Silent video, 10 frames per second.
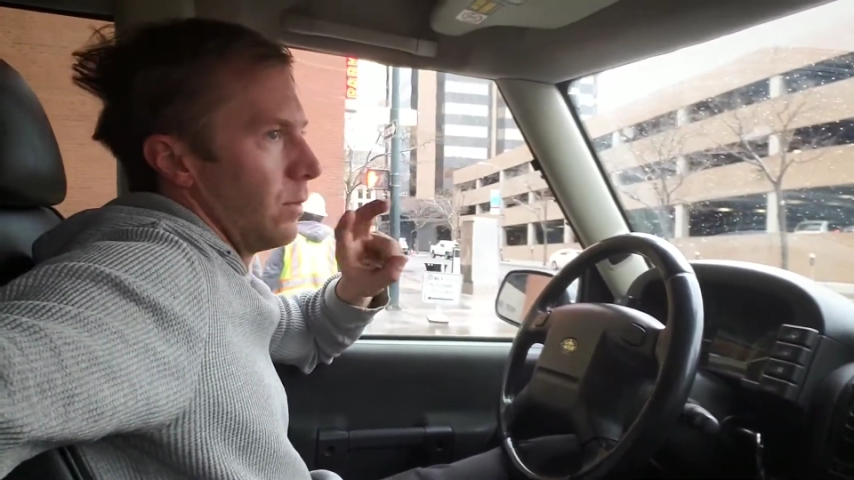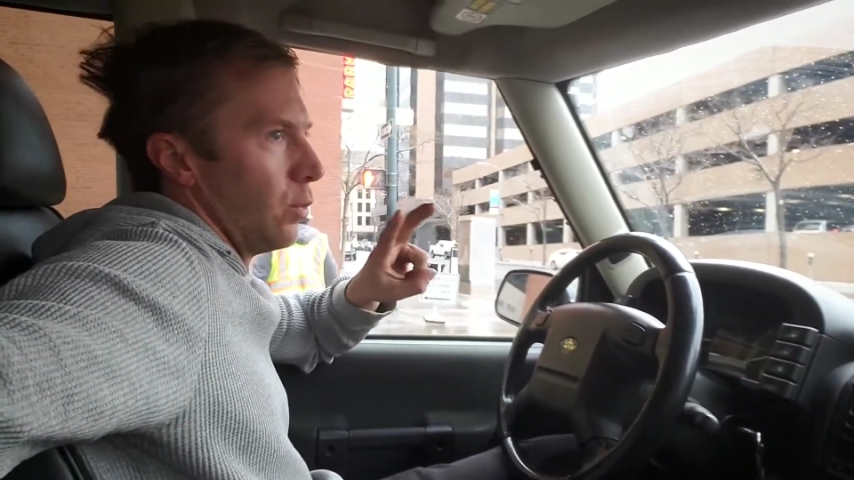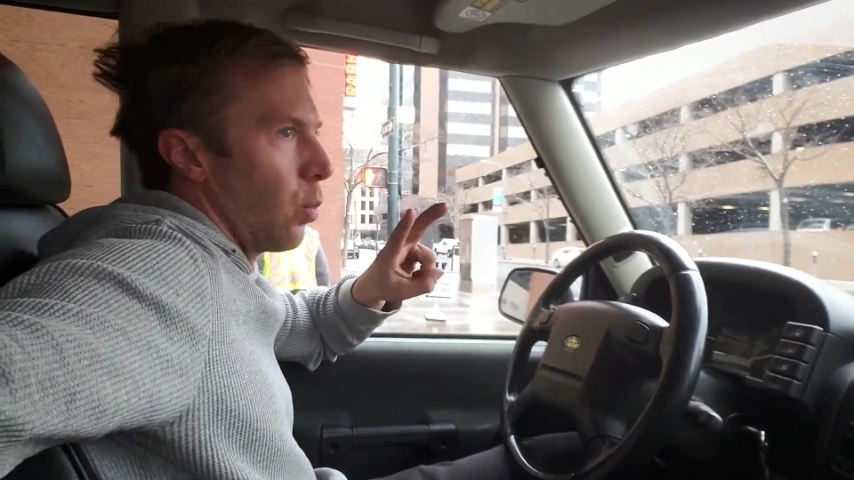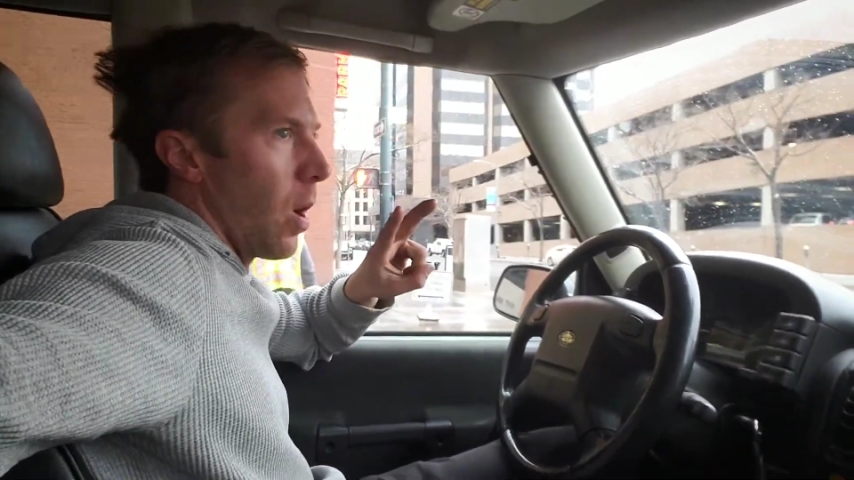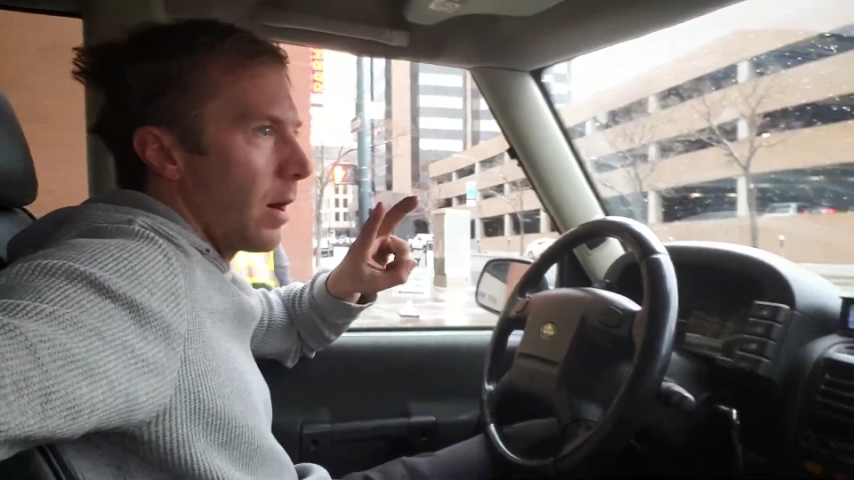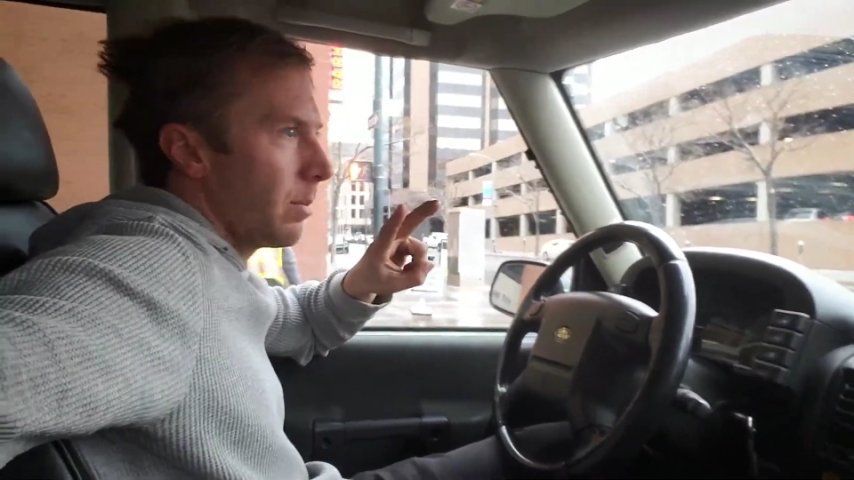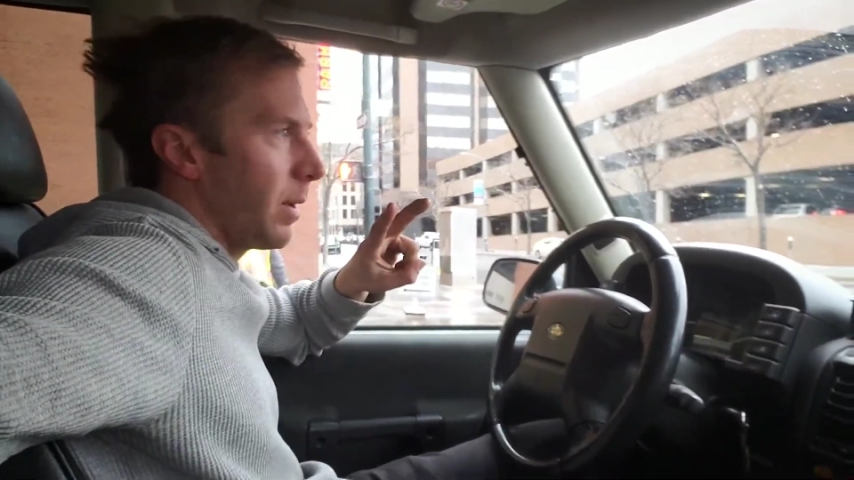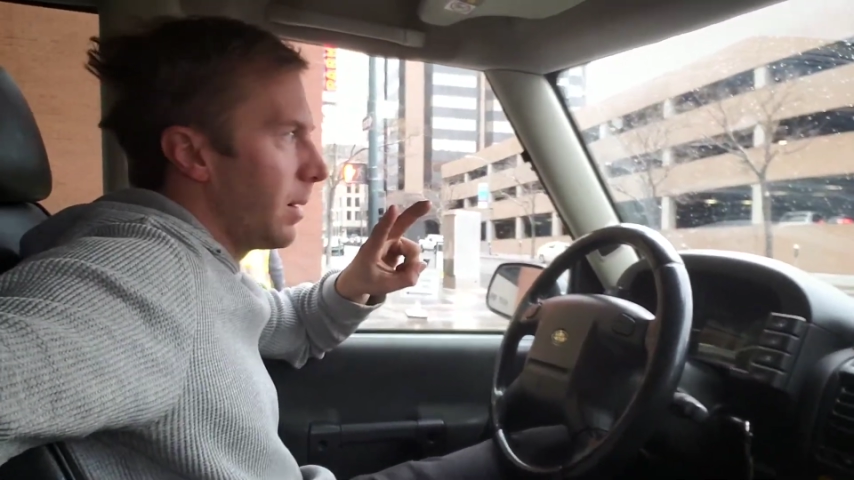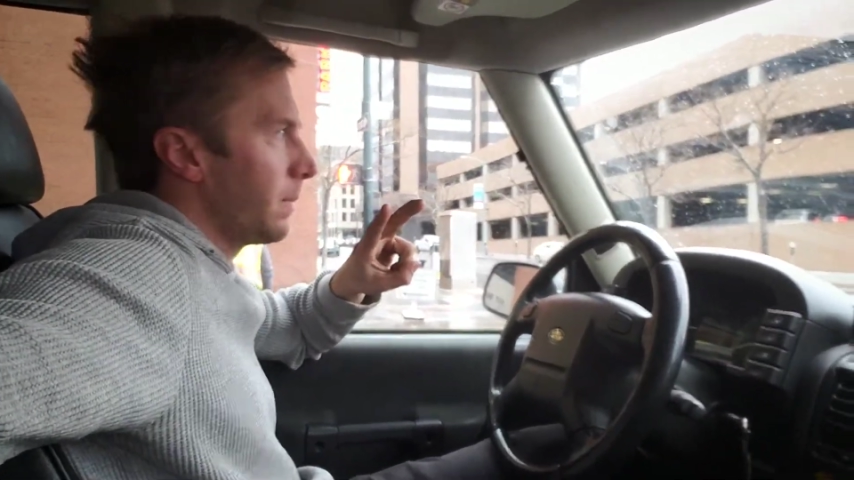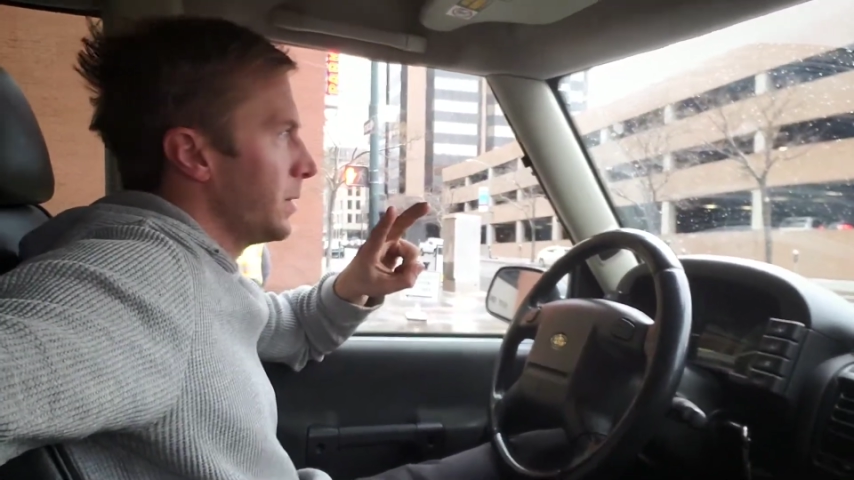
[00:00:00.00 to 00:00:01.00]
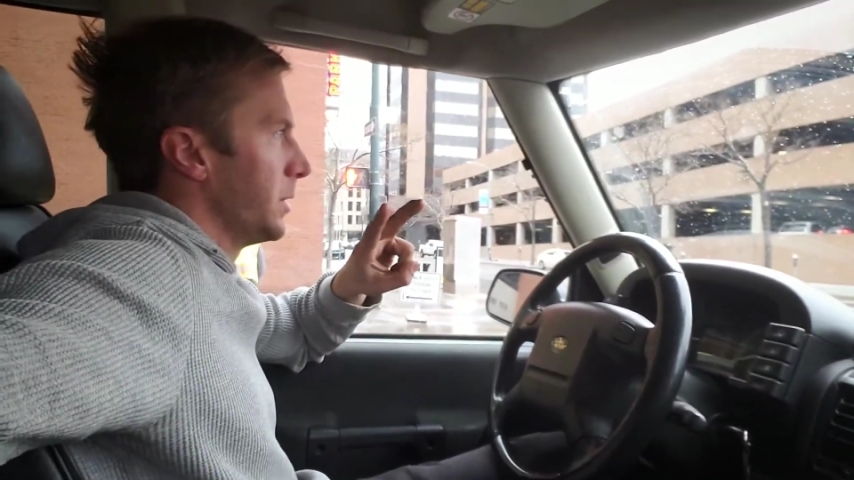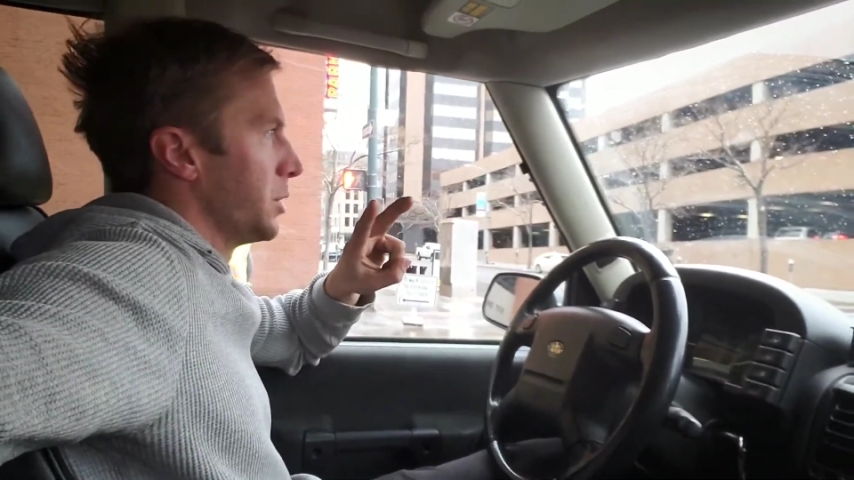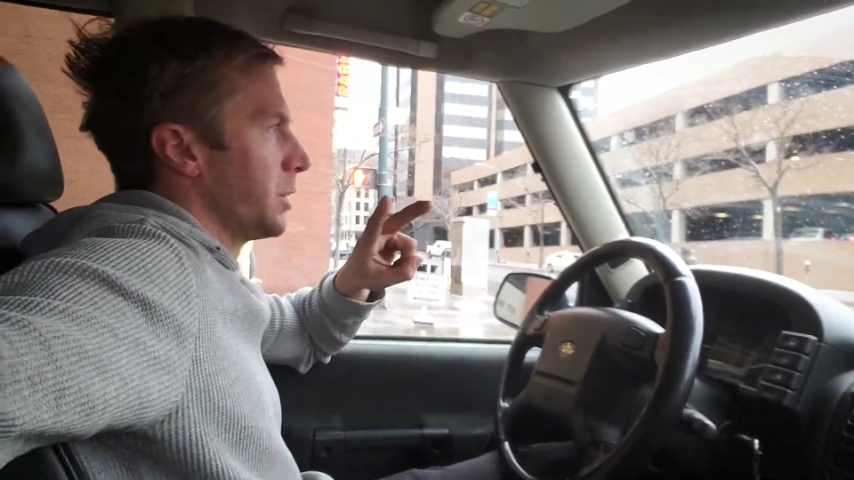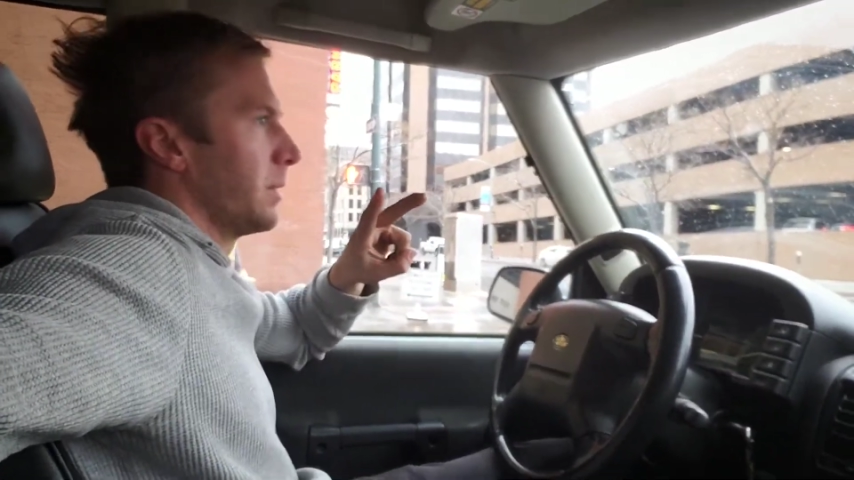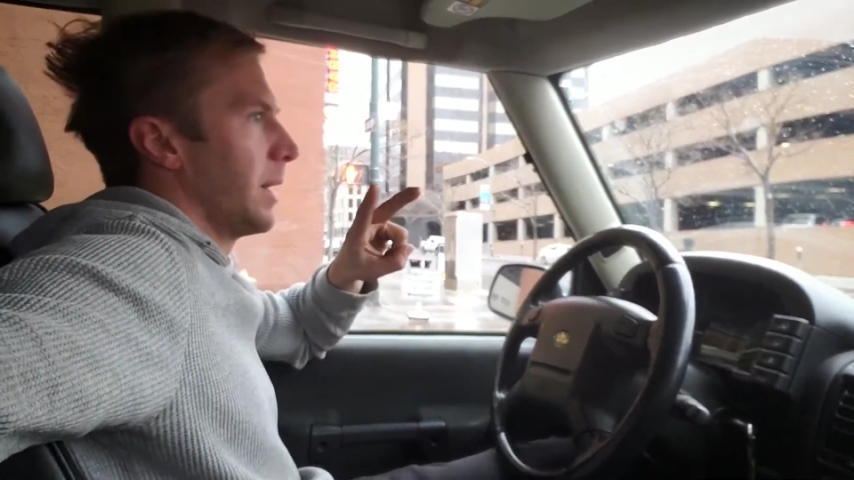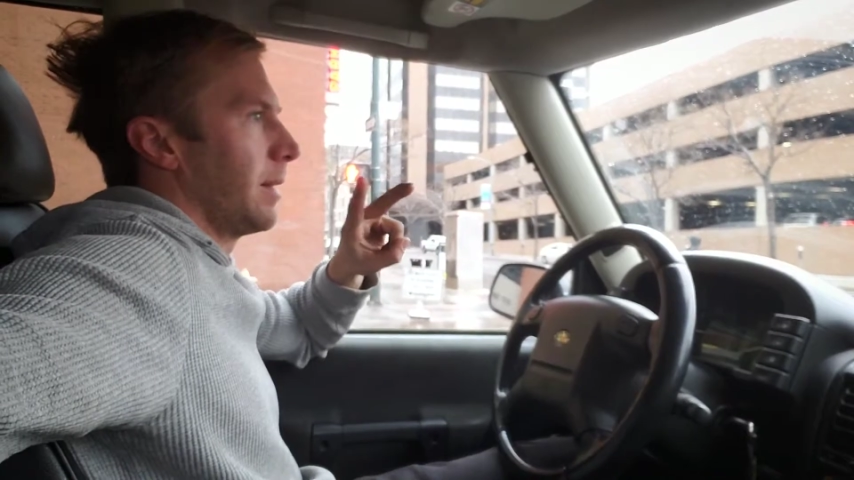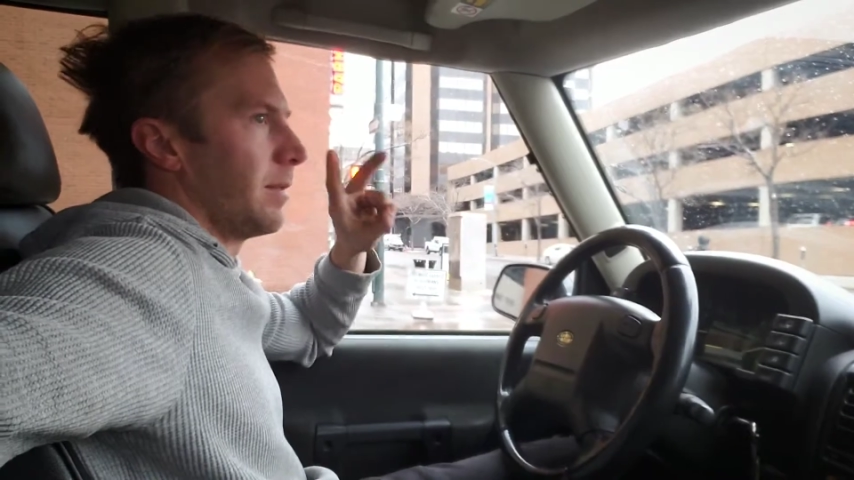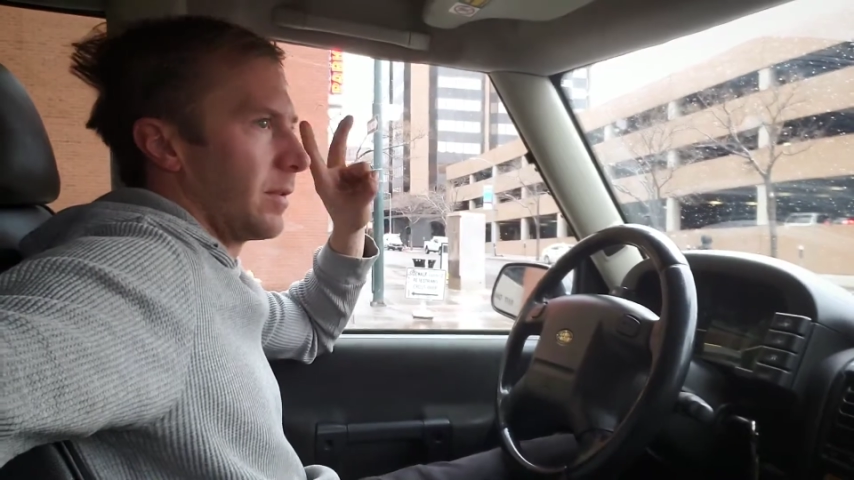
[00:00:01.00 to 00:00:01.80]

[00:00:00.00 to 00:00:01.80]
New water pump to ensure that